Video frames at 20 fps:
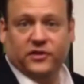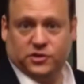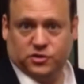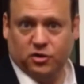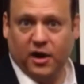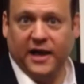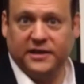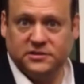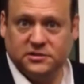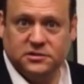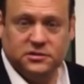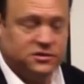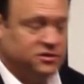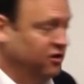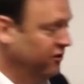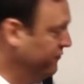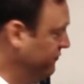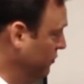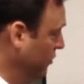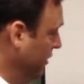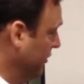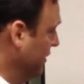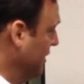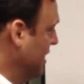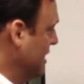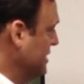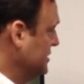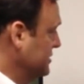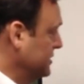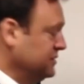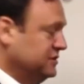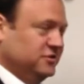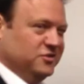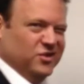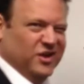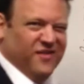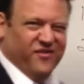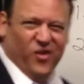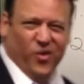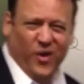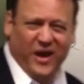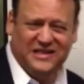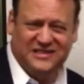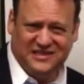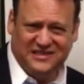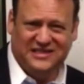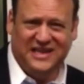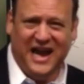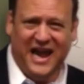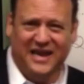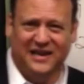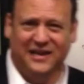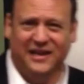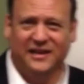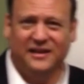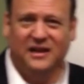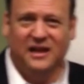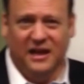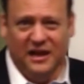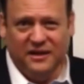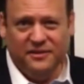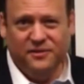the trust and so forth. So there's two different ways to title it.